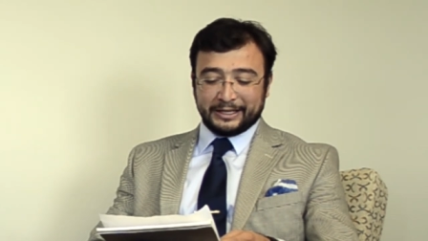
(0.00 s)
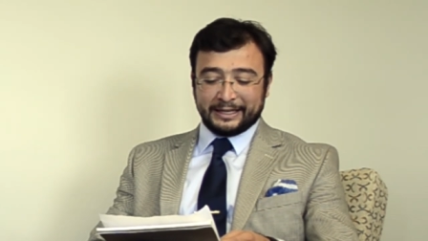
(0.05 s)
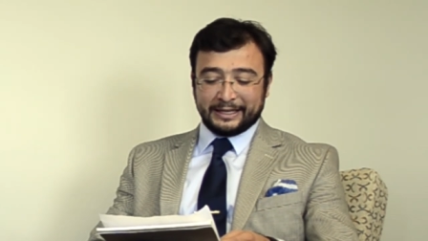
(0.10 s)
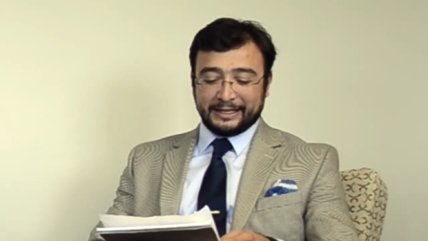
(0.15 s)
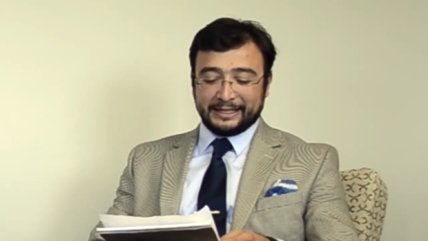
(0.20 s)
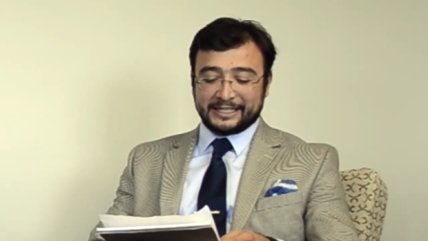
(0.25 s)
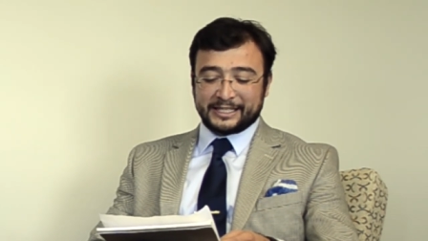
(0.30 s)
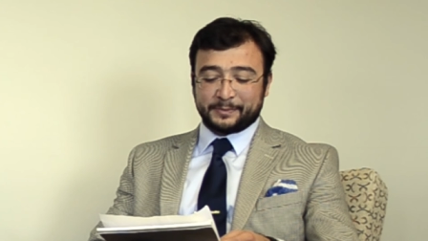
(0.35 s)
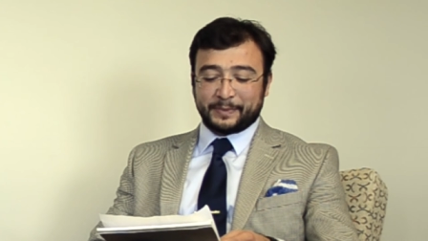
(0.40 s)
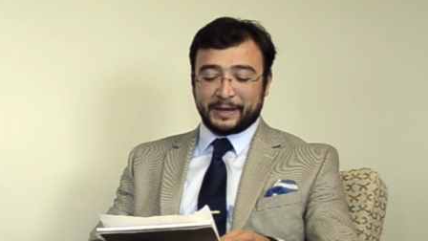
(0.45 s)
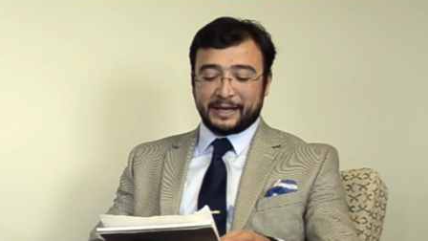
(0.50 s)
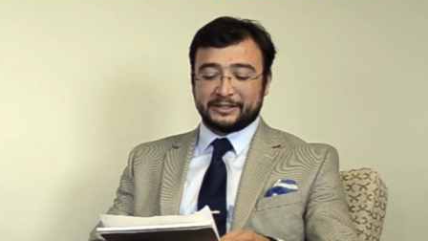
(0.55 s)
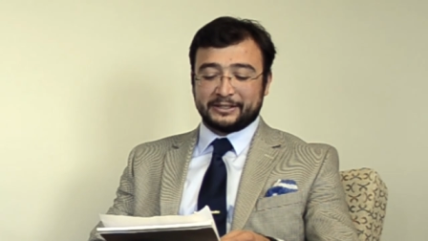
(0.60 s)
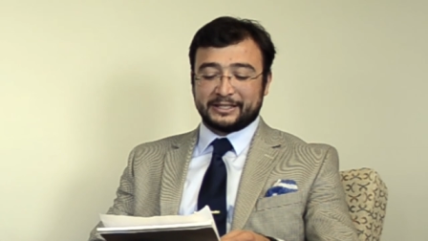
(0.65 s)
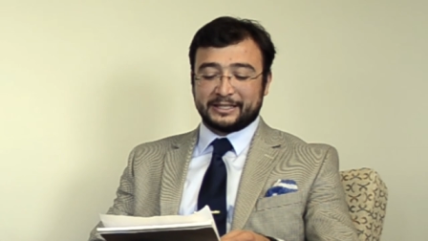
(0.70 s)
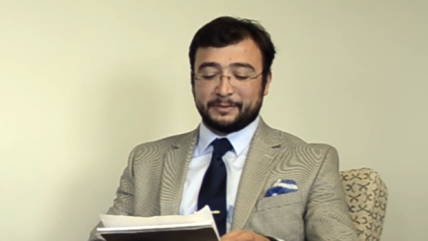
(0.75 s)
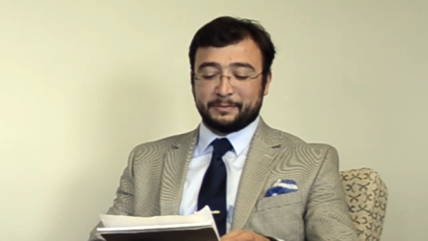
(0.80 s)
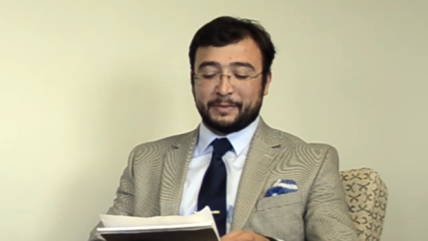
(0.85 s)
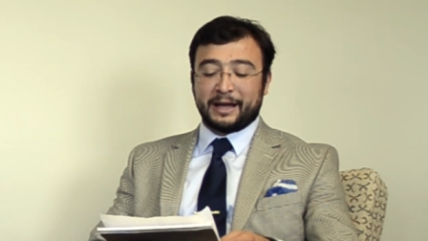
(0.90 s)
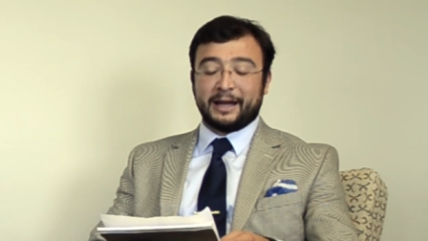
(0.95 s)
uh,
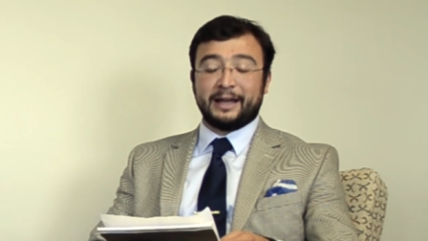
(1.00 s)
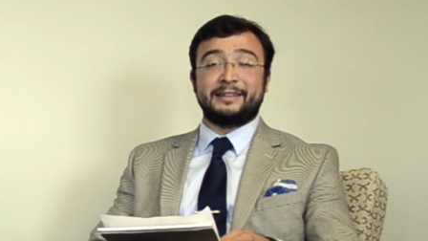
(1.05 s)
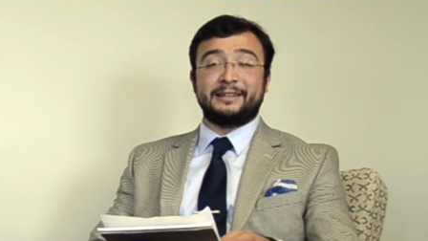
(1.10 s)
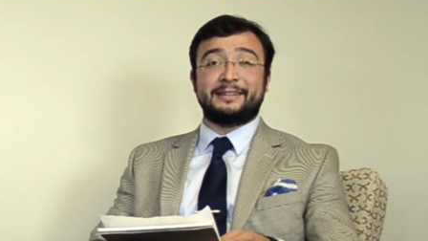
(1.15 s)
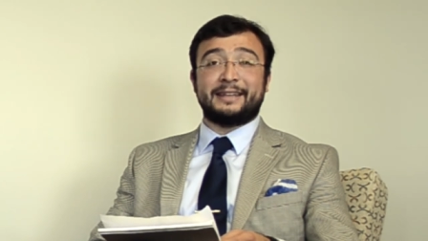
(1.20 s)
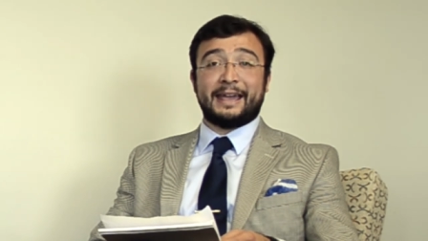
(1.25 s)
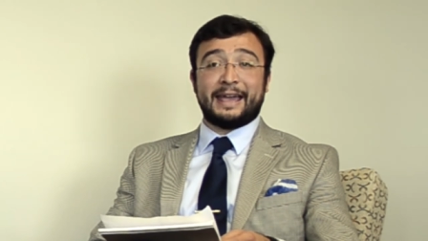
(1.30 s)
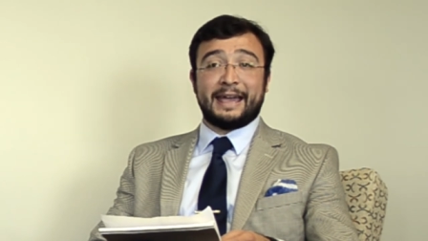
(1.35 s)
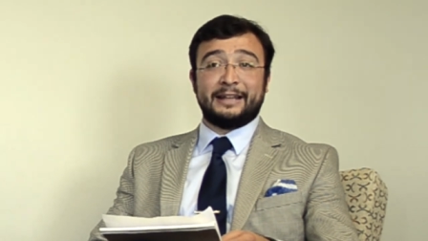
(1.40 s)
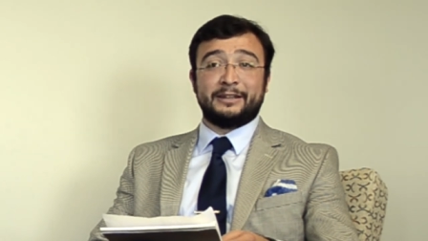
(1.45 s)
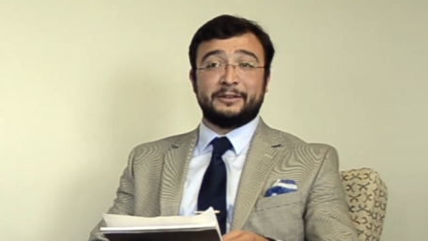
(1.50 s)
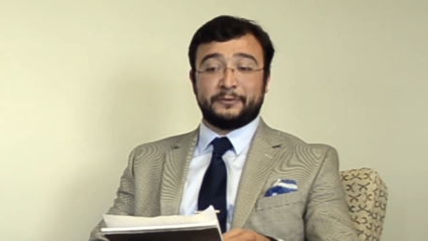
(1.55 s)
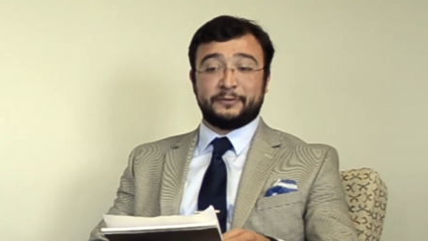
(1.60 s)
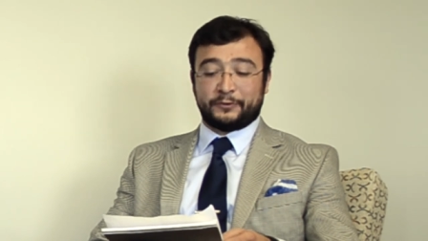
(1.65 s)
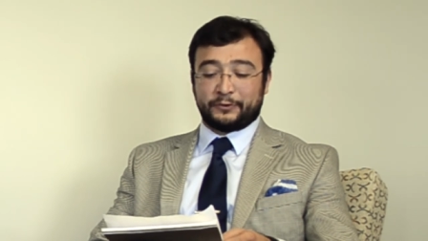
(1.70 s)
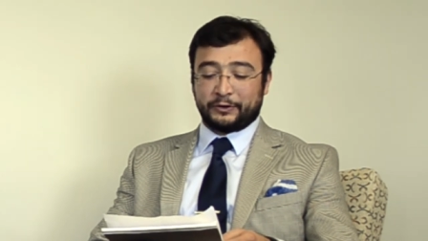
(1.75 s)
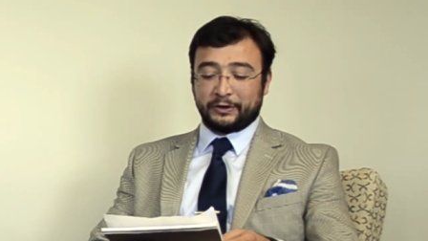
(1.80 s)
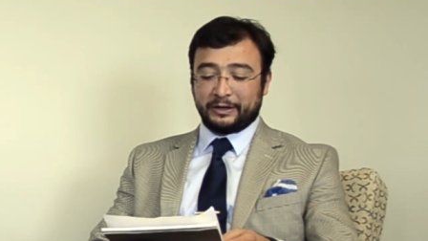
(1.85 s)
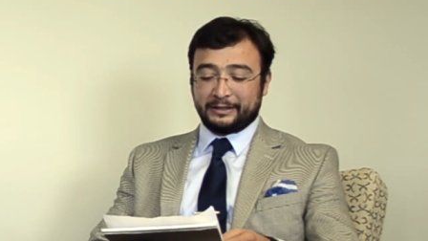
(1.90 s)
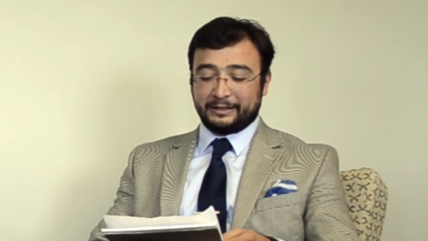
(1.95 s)
expand the mind and
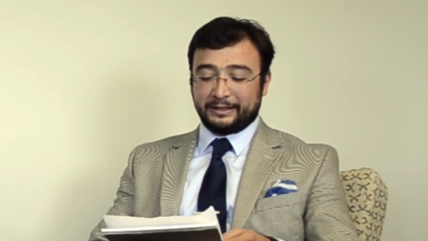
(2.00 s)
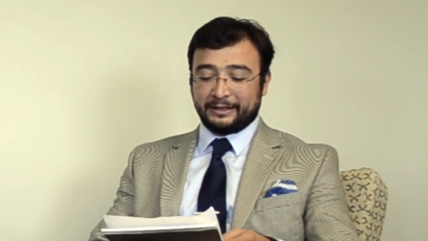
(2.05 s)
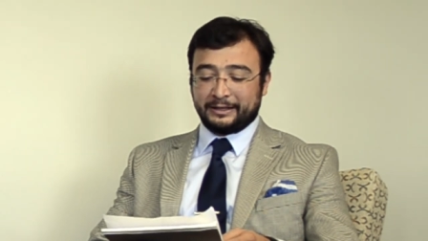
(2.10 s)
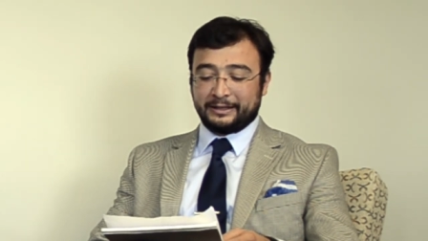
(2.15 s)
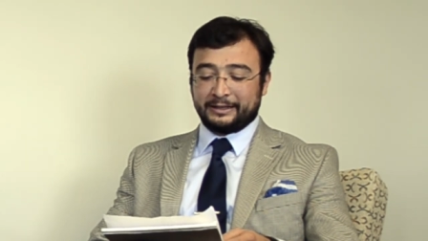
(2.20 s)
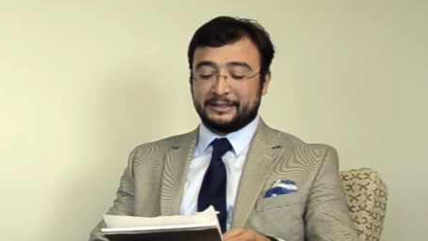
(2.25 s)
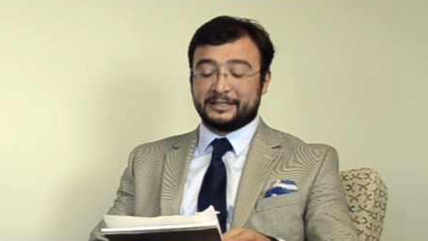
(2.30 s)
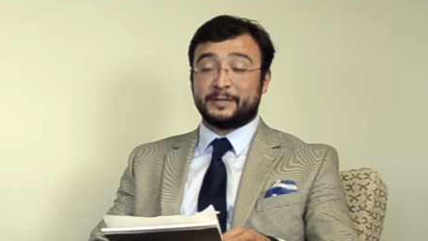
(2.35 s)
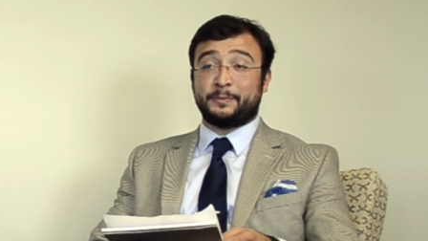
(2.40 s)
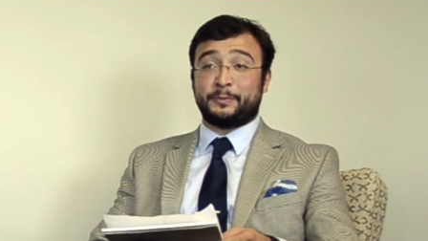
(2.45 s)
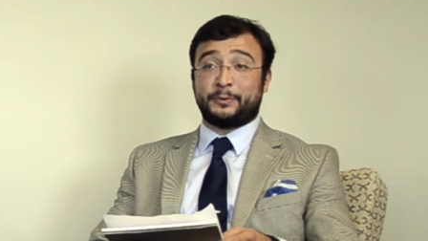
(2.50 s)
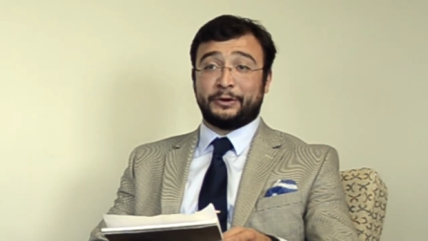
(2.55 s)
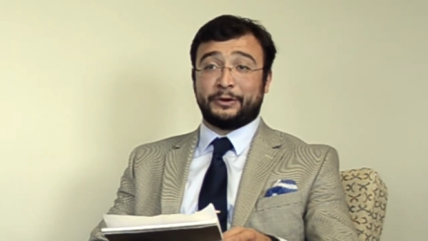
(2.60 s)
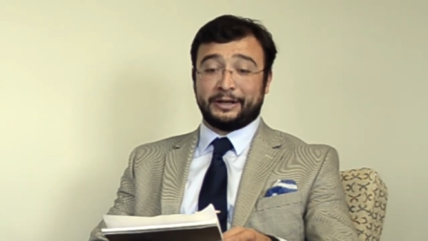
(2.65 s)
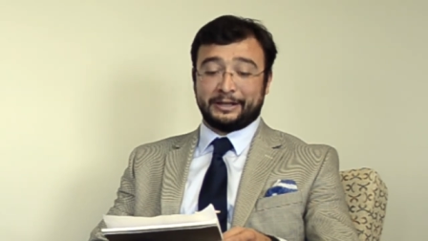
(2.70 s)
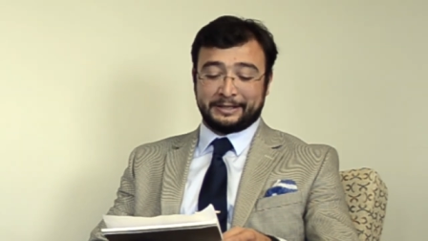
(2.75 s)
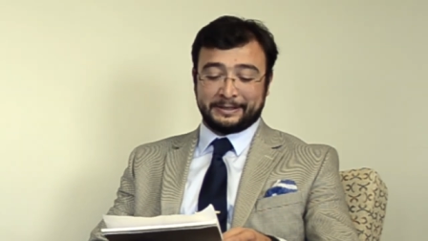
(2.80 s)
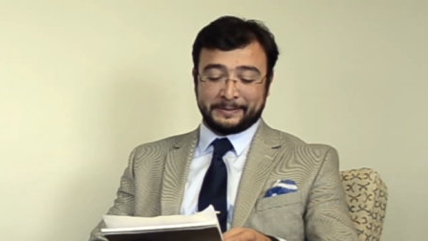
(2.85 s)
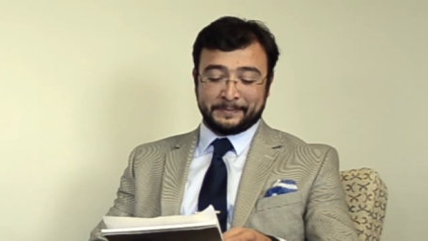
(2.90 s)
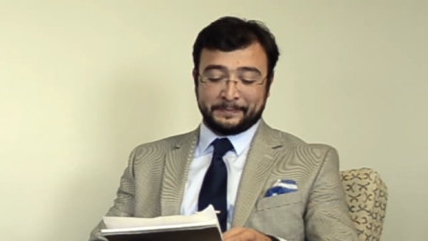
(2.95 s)
free the
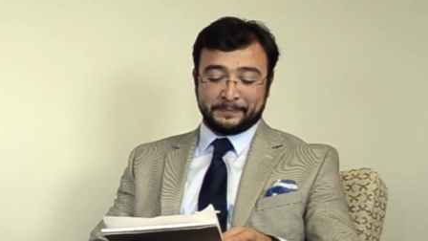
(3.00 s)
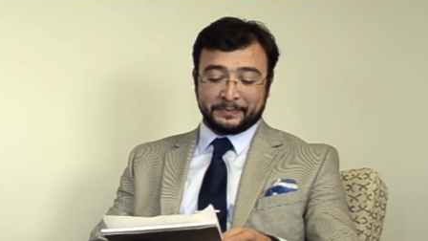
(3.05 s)
spirit.